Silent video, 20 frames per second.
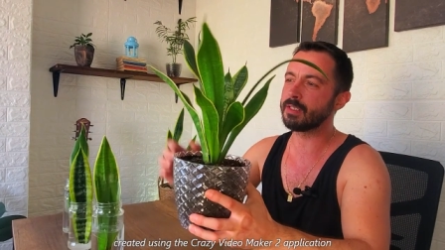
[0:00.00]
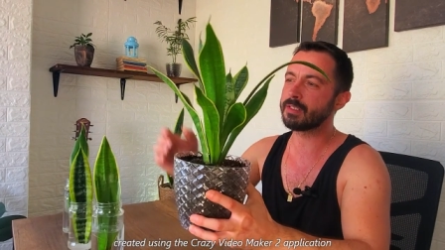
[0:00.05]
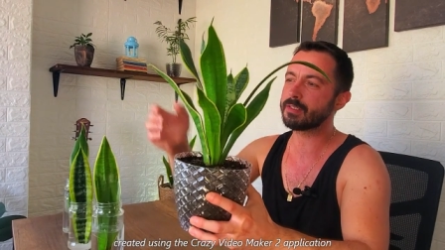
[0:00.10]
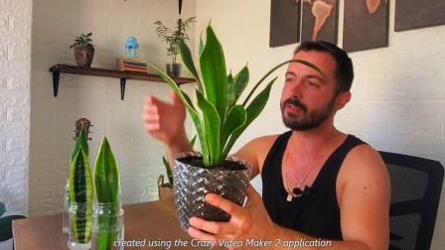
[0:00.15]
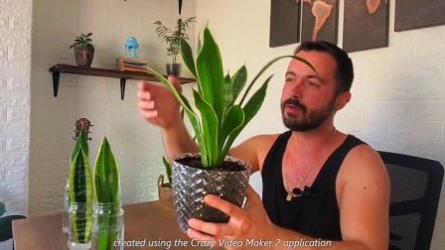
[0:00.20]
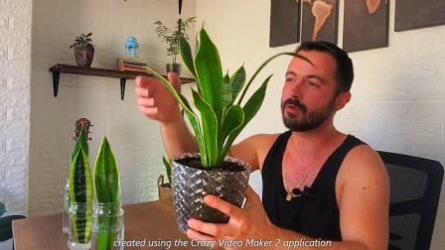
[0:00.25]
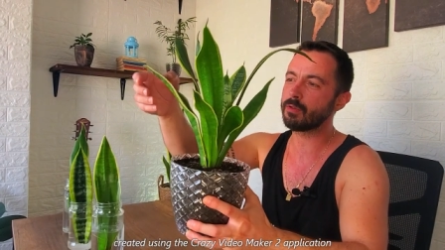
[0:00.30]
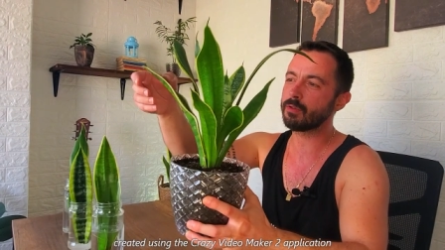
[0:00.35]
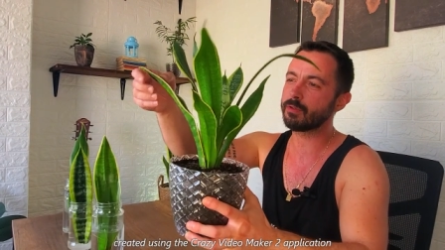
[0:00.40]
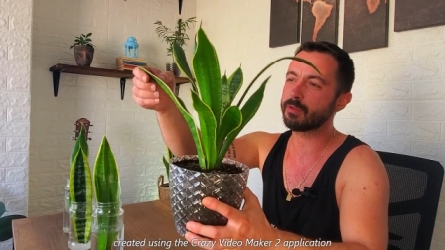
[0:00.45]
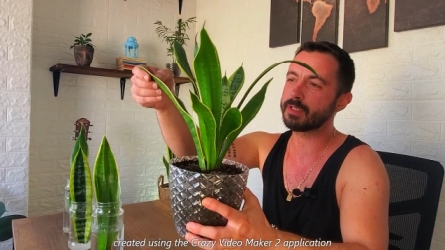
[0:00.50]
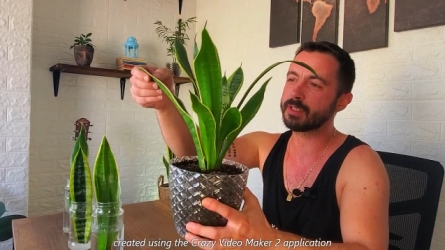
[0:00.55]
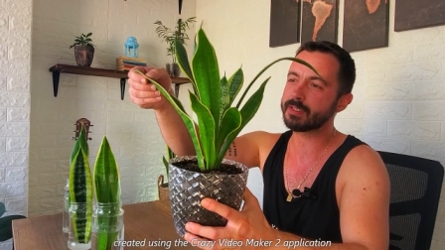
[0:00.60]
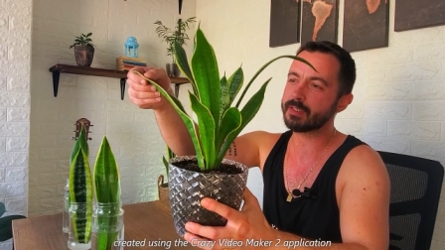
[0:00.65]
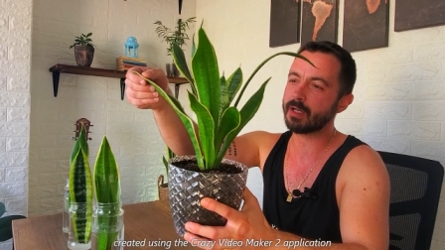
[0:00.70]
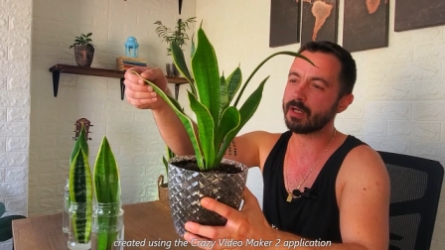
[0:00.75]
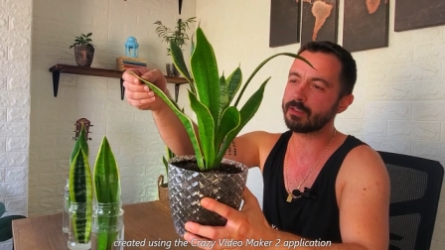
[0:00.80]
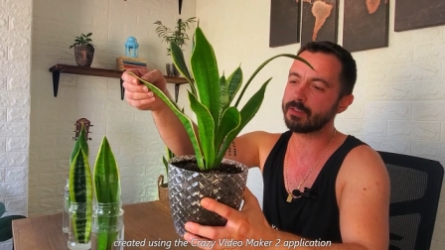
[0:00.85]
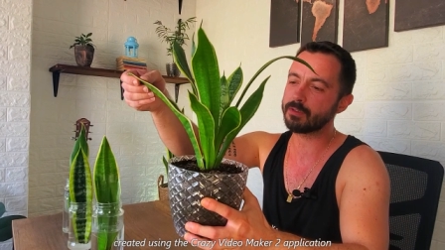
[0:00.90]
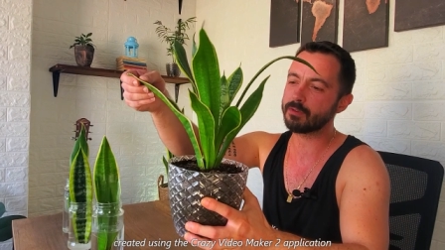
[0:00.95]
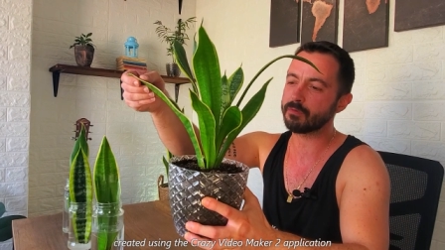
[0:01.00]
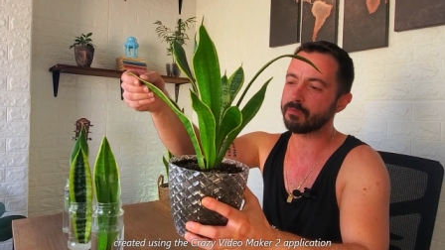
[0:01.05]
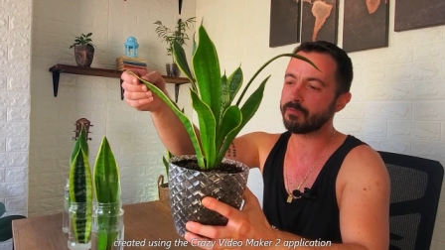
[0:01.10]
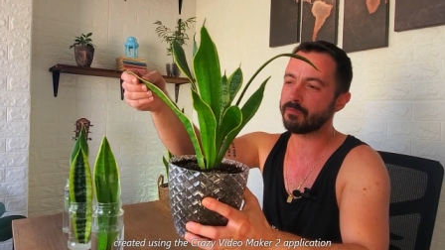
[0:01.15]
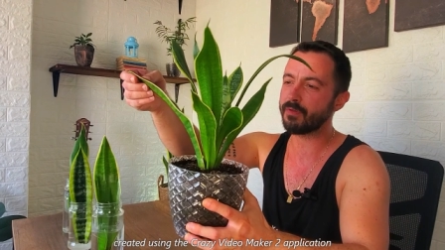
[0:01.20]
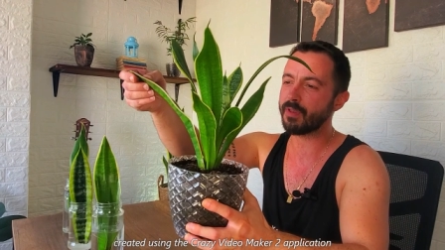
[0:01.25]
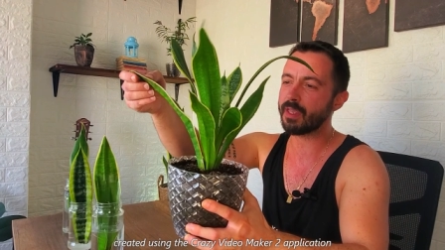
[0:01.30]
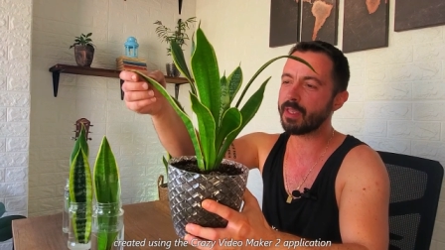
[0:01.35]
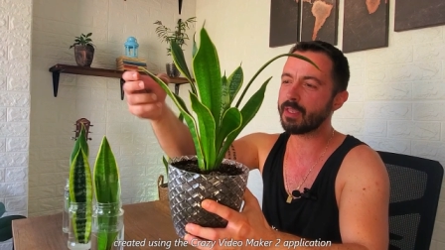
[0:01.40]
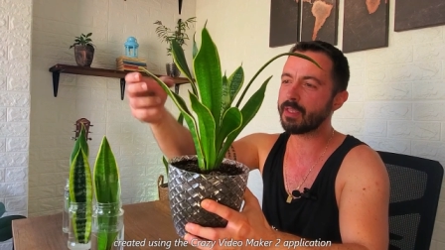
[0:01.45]
its color is starting to
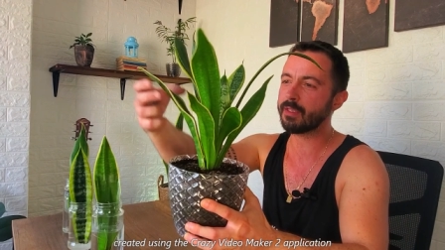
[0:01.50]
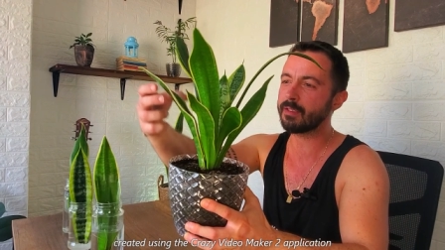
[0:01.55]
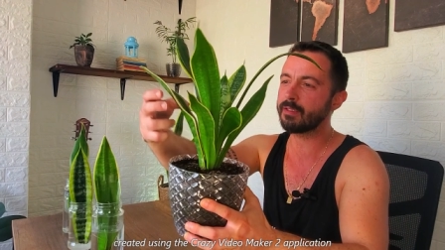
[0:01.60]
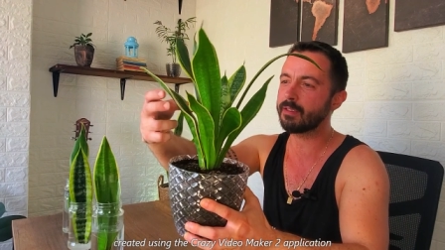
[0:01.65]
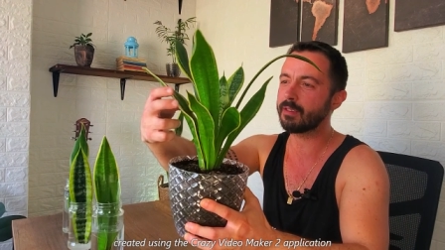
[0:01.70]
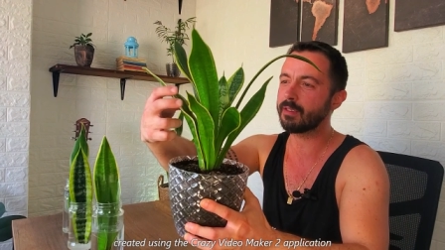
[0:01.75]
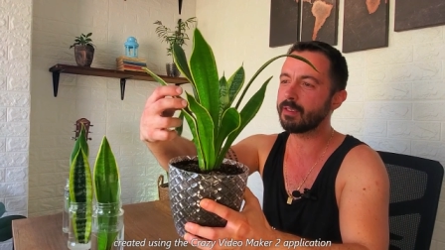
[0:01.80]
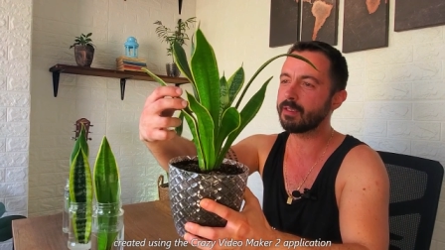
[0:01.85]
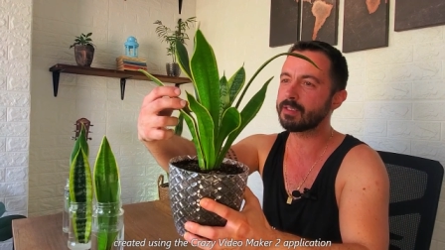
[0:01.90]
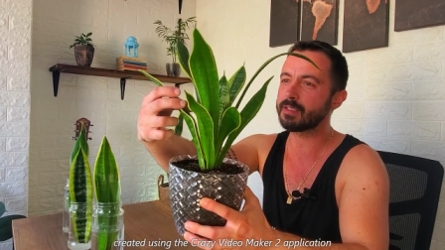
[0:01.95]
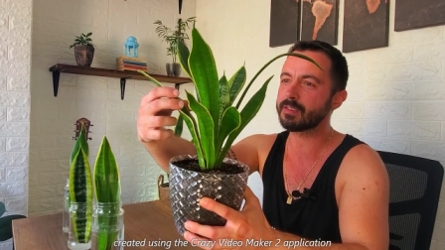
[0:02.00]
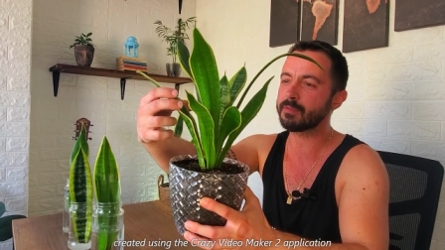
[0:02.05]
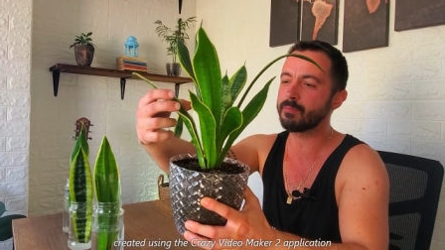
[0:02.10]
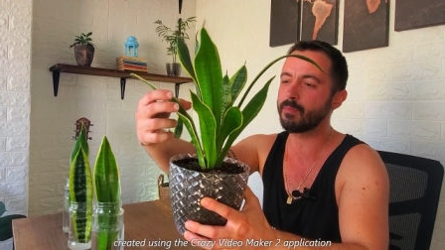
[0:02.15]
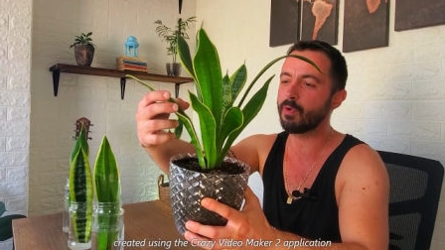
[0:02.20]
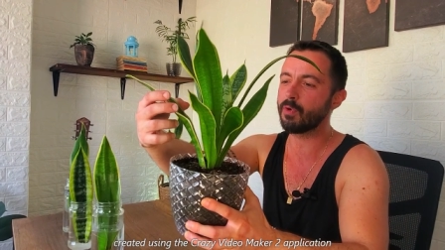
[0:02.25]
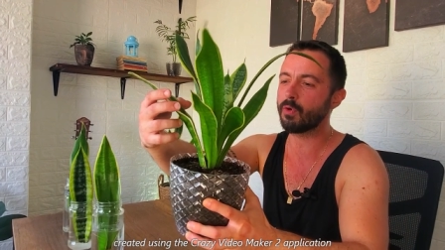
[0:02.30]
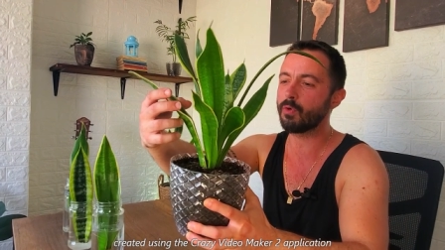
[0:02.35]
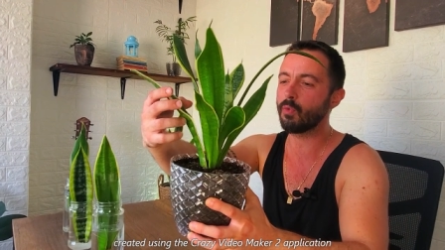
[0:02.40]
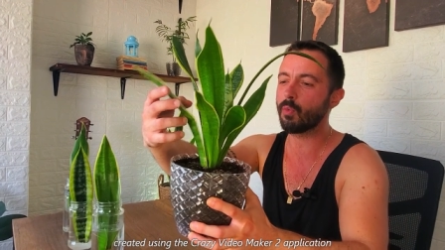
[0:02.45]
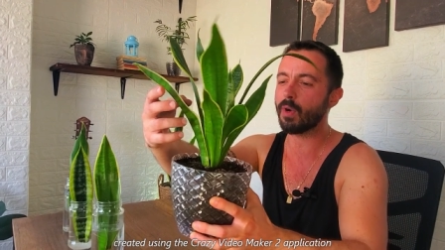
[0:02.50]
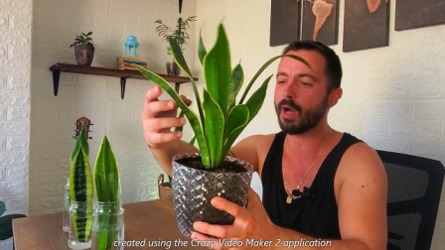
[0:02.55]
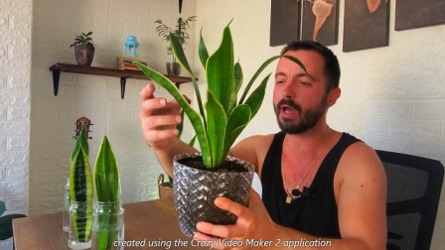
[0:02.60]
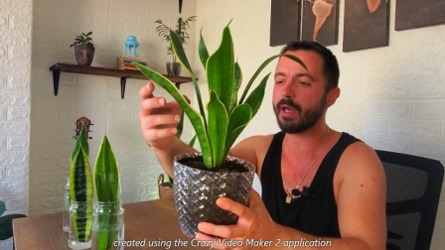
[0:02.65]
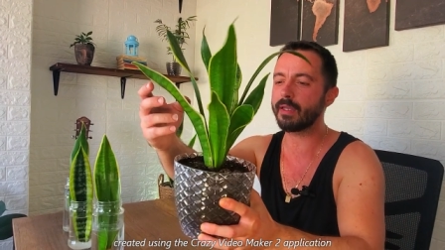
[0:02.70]
fade, it's more